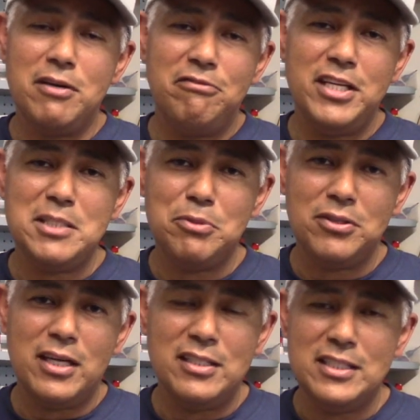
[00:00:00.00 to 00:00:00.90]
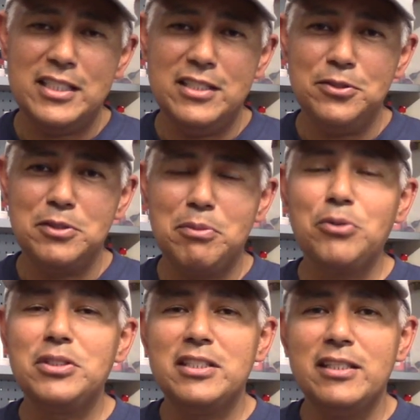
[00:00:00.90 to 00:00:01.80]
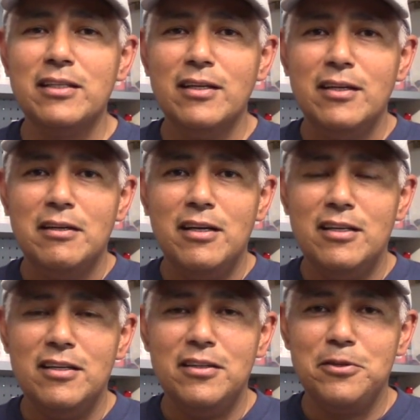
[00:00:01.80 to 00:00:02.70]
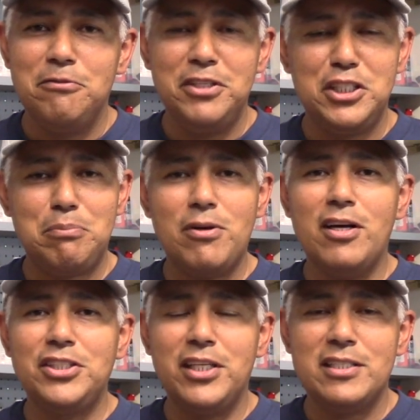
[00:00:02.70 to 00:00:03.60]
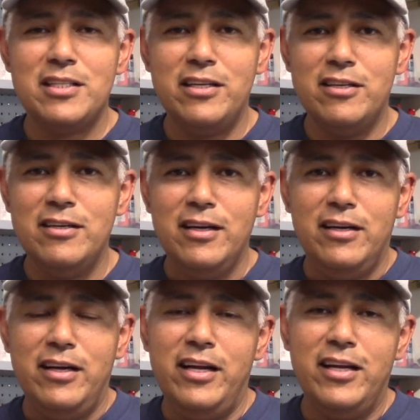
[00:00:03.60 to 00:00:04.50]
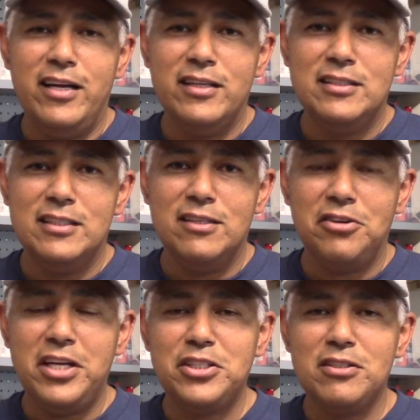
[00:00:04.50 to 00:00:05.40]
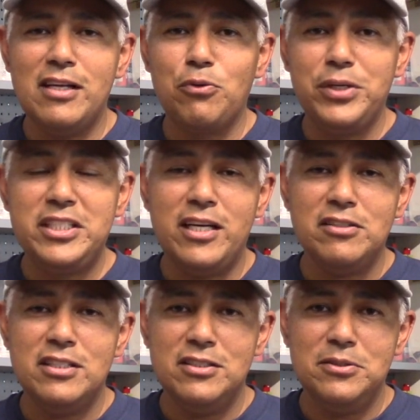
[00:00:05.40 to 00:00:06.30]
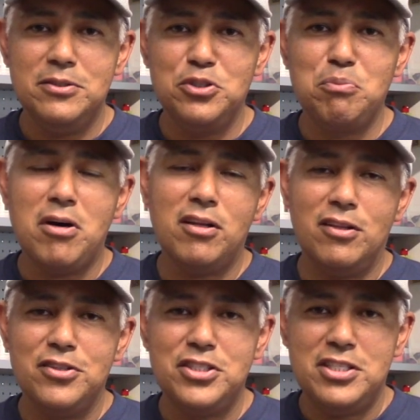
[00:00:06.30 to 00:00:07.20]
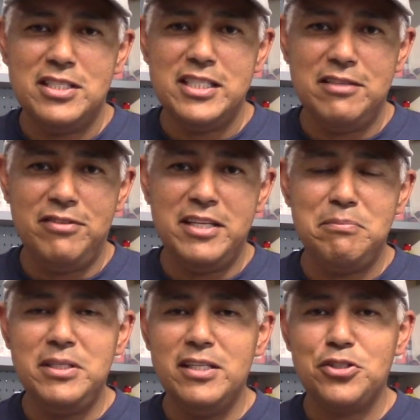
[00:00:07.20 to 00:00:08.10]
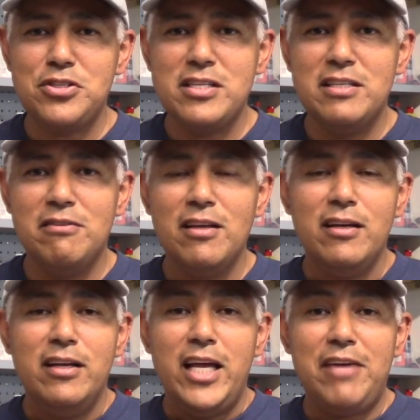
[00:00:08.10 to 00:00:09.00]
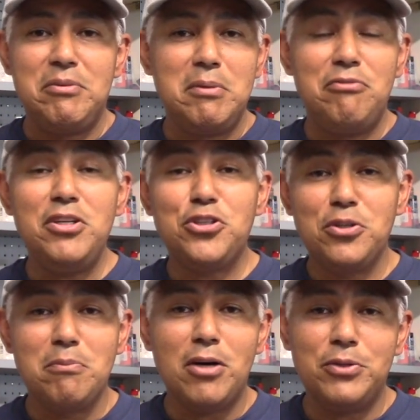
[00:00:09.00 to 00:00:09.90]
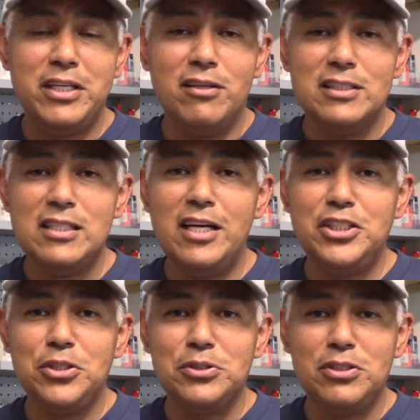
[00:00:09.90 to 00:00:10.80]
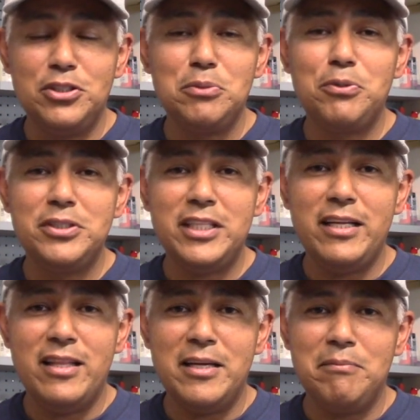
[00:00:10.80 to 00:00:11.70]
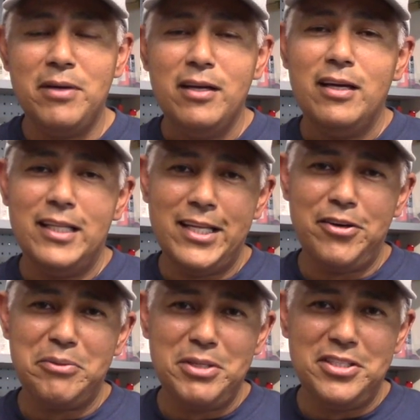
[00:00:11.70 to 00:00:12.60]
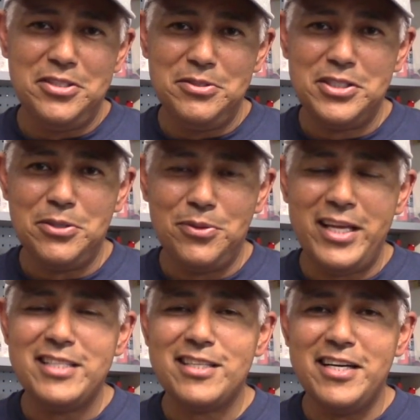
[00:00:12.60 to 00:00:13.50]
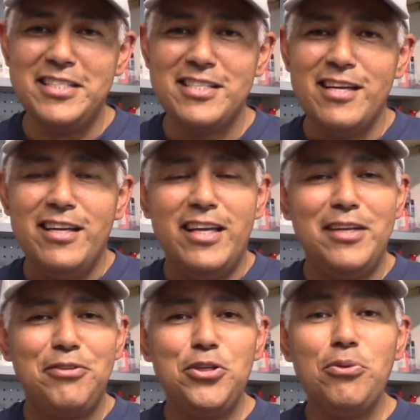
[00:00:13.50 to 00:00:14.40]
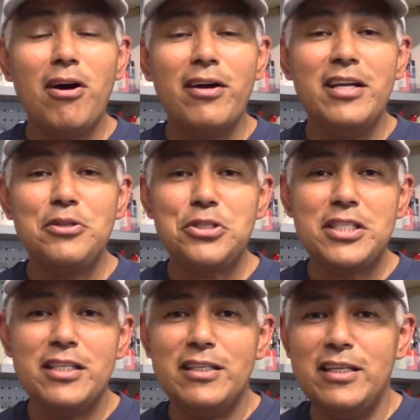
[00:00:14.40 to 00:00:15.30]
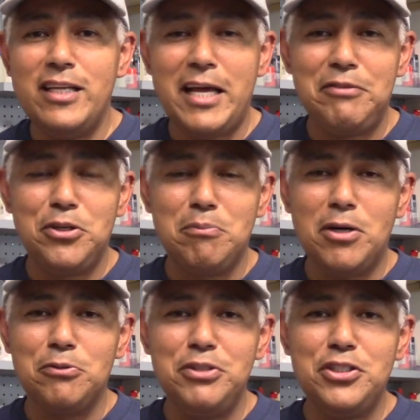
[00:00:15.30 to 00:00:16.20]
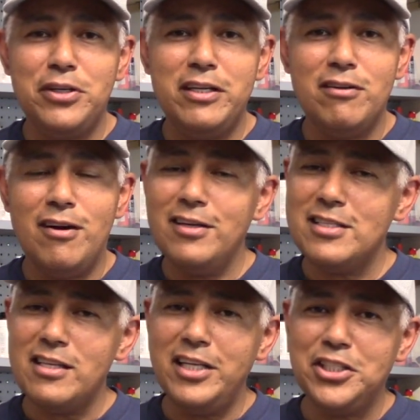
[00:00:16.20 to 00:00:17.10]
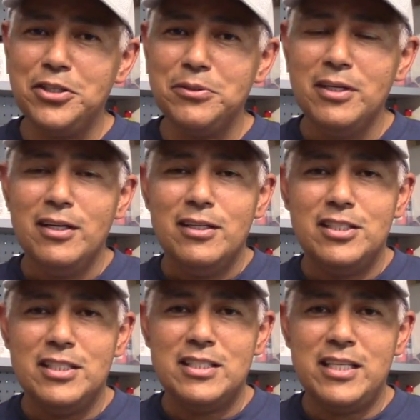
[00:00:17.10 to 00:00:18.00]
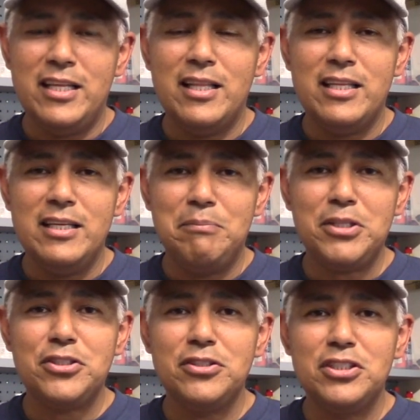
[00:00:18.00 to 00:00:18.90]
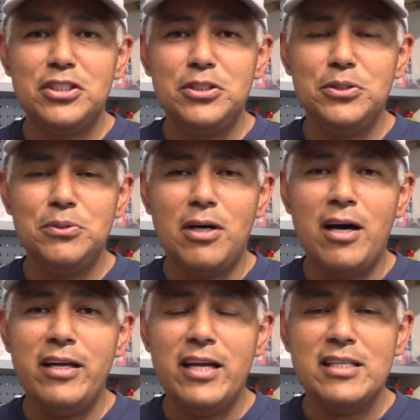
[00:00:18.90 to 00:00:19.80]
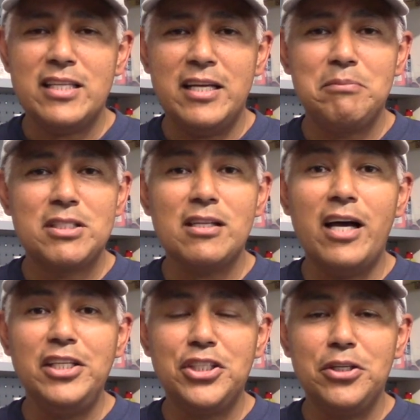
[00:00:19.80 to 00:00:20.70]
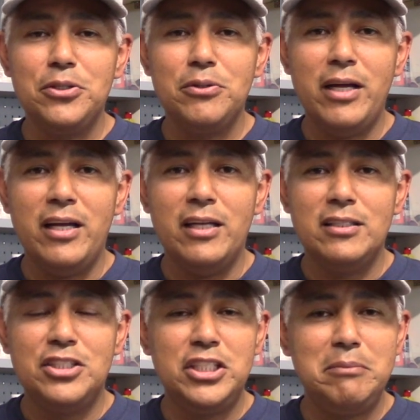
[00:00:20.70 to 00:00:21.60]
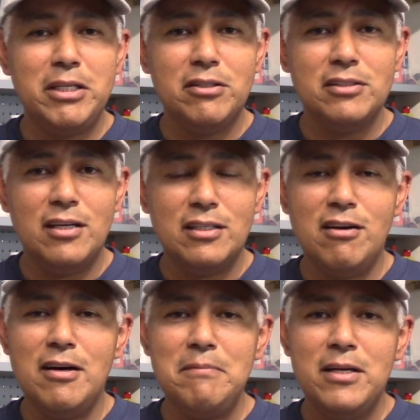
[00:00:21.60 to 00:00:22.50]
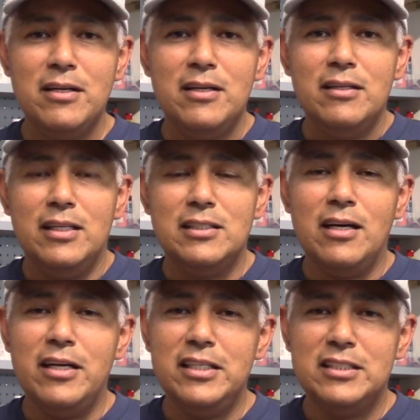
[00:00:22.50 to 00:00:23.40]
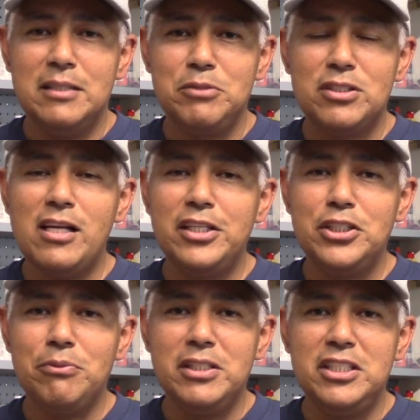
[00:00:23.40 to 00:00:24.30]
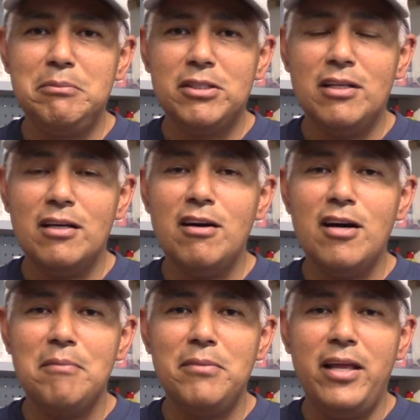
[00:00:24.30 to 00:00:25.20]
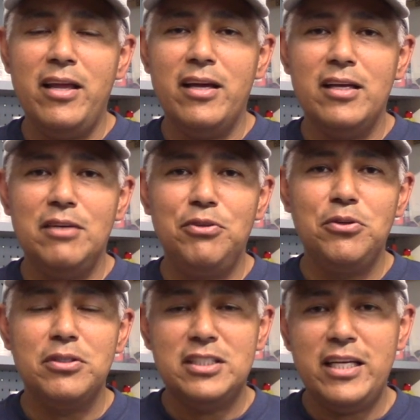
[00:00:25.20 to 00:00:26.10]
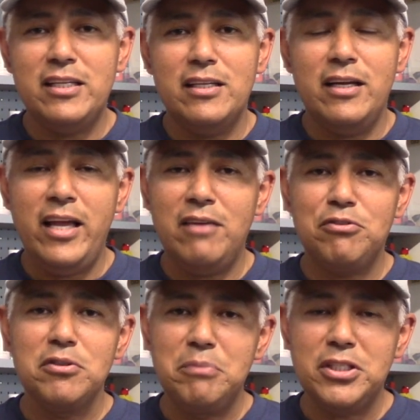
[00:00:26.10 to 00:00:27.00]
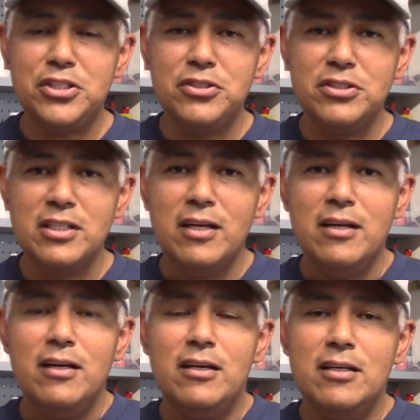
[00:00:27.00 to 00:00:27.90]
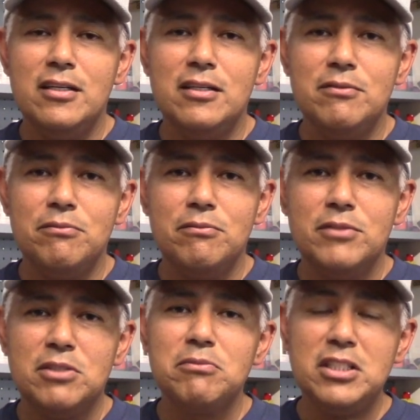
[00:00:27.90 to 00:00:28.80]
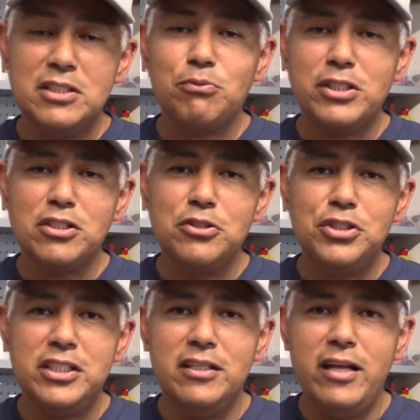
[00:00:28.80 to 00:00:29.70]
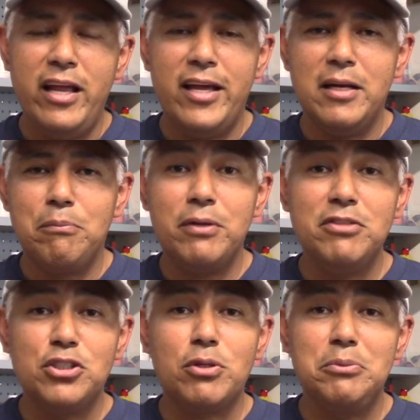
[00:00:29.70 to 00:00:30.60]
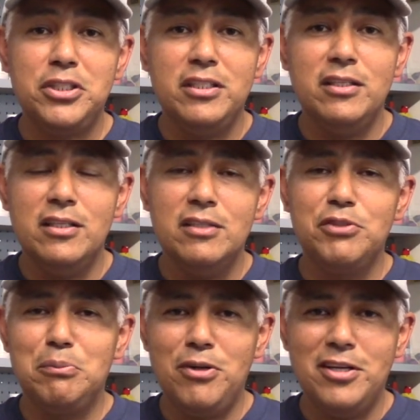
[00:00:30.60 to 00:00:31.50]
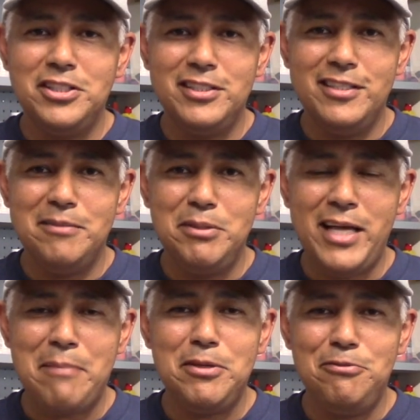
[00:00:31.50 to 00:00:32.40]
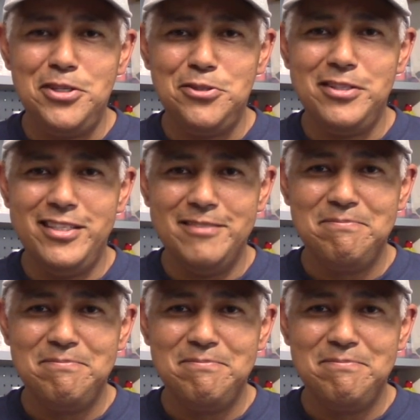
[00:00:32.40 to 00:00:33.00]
Facebook, kind of see who's posting their finished projects there, and occasionally I'll reach out to those modelers to see if they'd be interested in having me feature their model here on the slideshow, so I do appreciate them allowing me to do so. Thanks, guys. And if you are interested in having your model featured here on a slideshow, just send the pictures to ismslideshow@gmail.com. That's ismslideshow@gmail.com. And if you could send a handful of pictures with some decent resolution and a brief description of your project there, I'd be happy to feature it here.